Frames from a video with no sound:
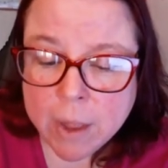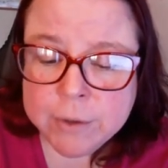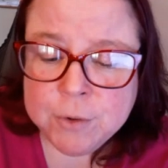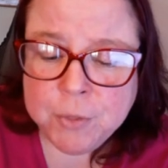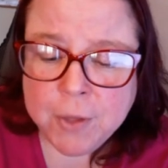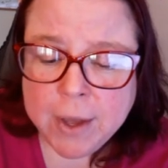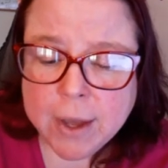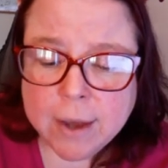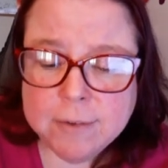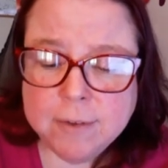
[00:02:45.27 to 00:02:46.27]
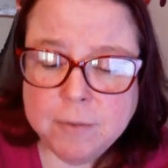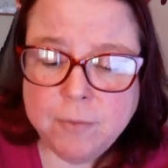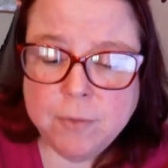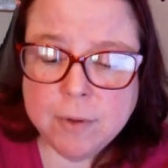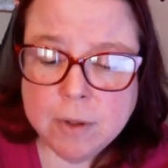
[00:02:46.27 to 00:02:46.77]
I do think as
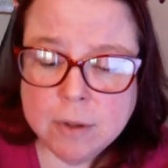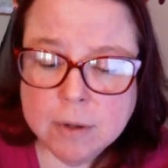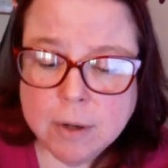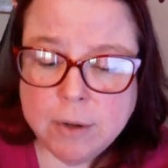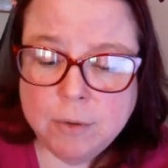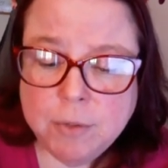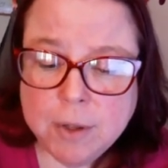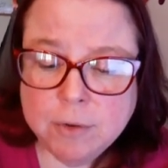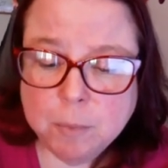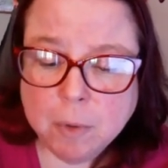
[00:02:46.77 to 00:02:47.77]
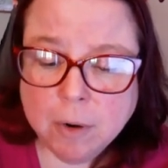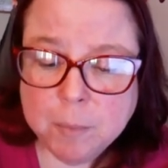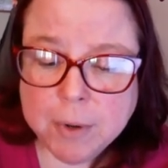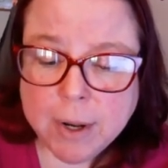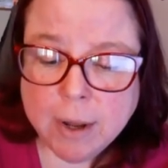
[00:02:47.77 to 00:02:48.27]
of, I do think tomorrow
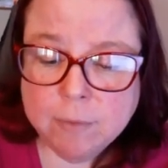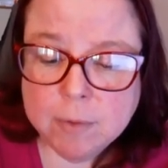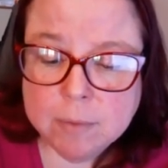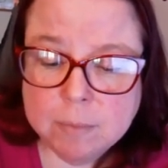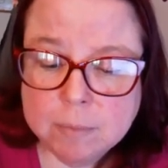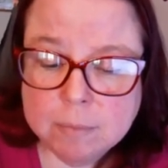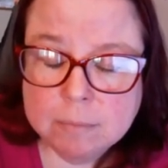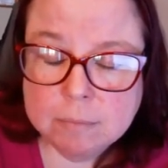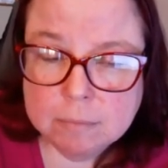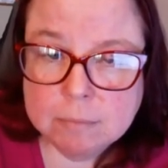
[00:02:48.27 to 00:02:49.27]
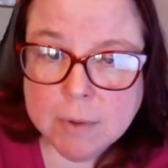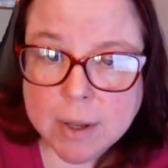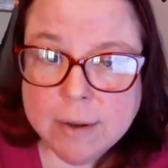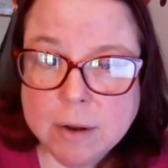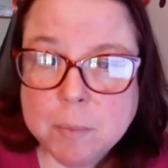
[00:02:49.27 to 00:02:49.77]
I'm going to have to
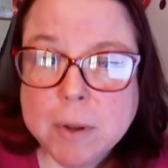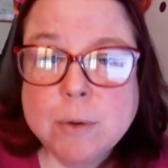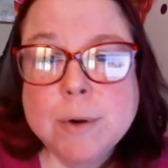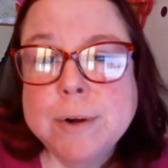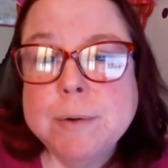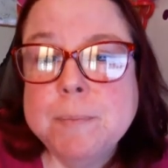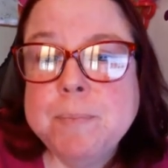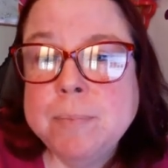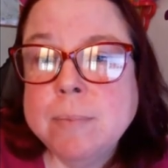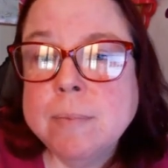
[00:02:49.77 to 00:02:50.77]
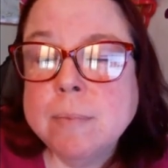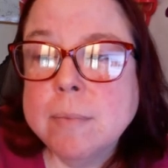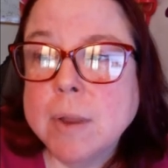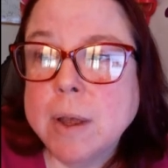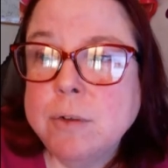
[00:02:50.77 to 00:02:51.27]
contact my lawyer
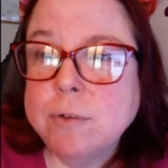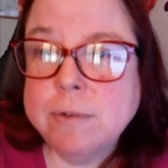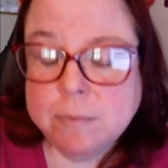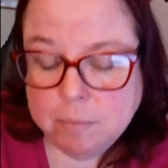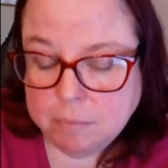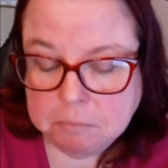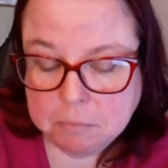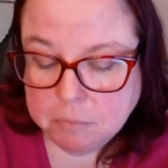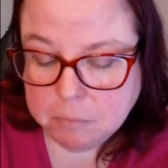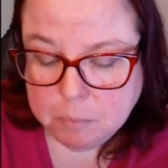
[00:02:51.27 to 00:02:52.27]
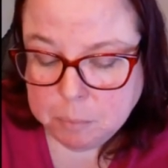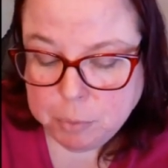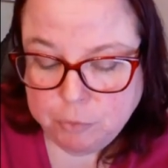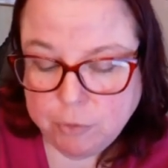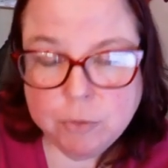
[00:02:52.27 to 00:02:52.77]
and just
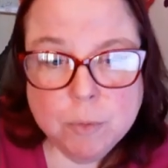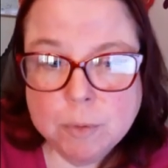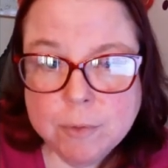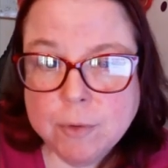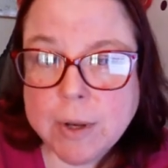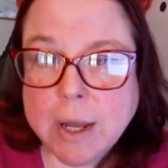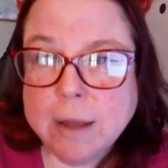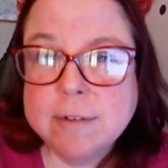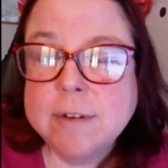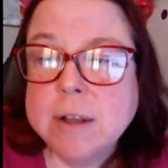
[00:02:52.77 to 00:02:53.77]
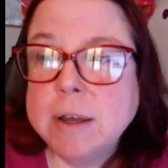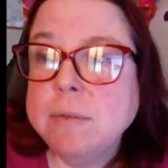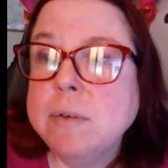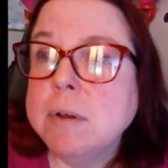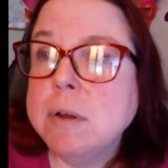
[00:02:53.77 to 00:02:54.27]
push it through so he has to leave.